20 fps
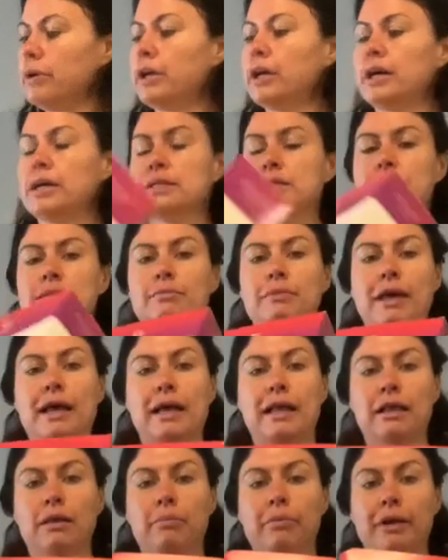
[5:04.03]
got some
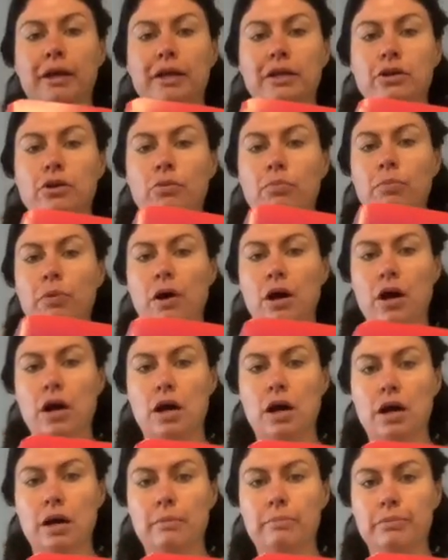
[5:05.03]
jalapeno
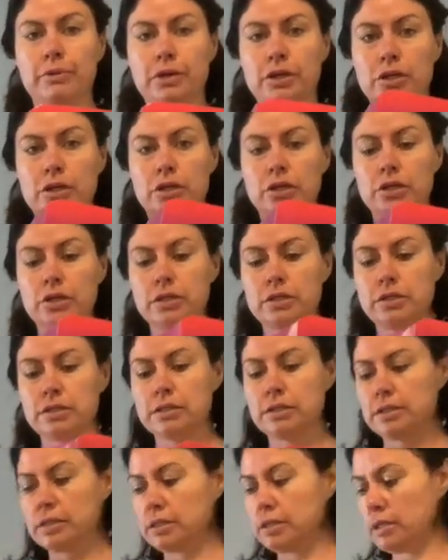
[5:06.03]

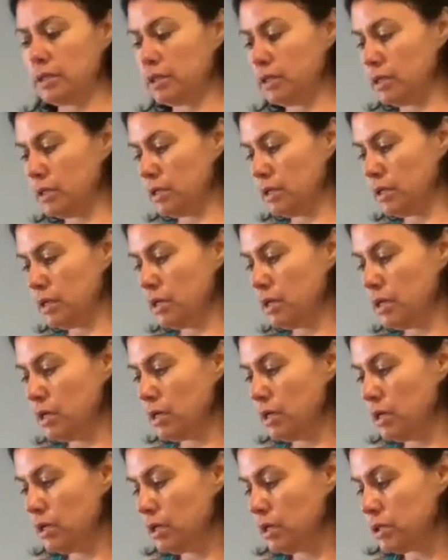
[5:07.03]
poppers
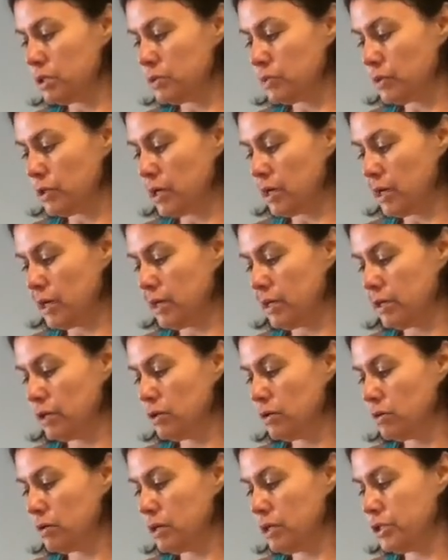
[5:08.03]
because we're out of
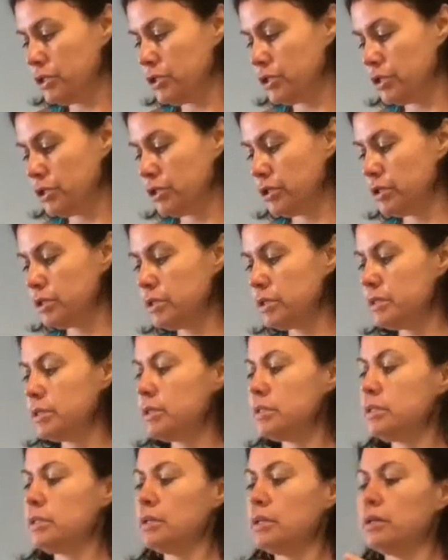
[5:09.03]

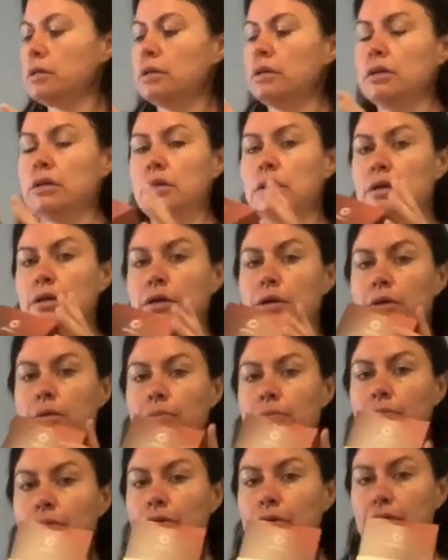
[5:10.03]
crunchers.
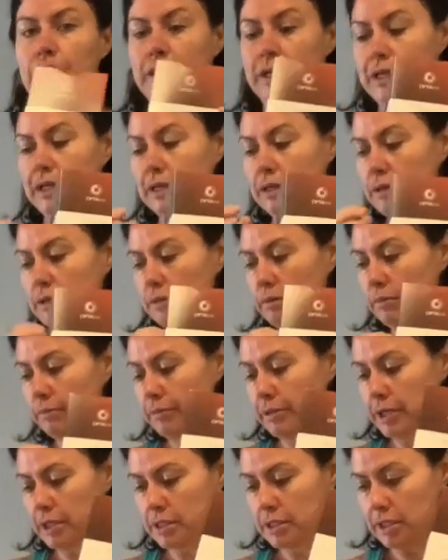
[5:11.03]
Pudding,
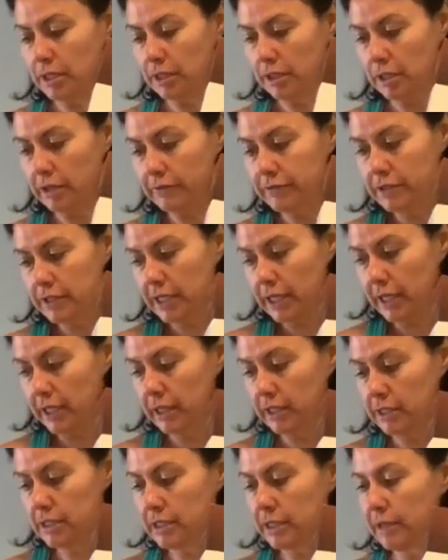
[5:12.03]
because I love to
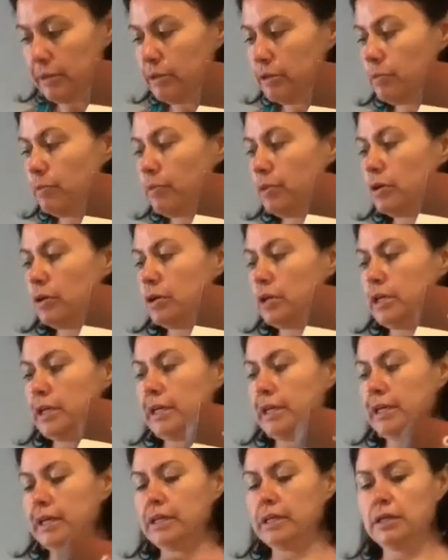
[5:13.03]
end the day with
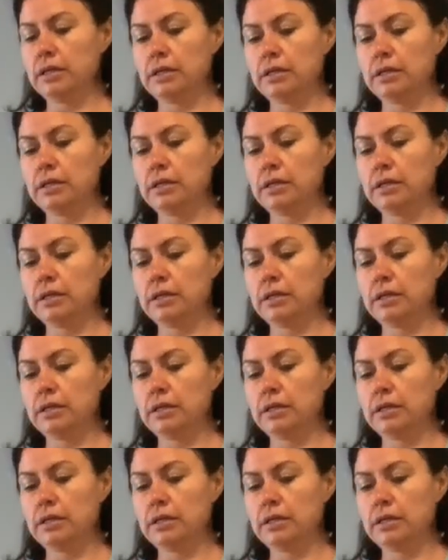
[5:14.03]
pudding.